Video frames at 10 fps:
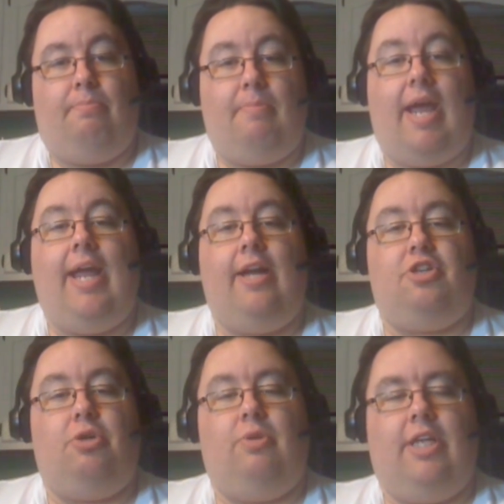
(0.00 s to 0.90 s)

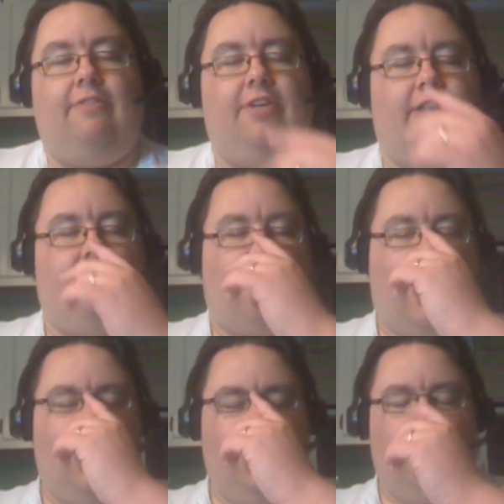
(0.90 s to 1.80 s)
mage who lived in the
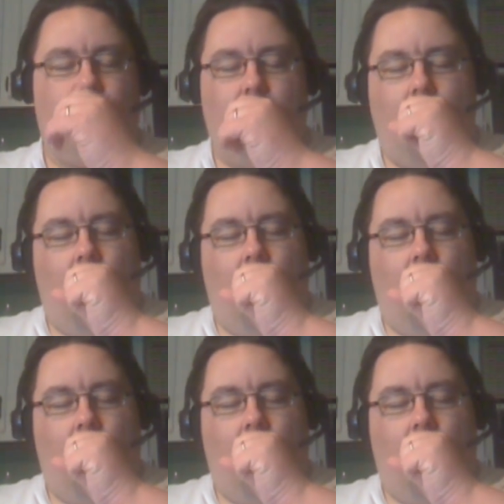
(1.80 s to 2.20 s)
valley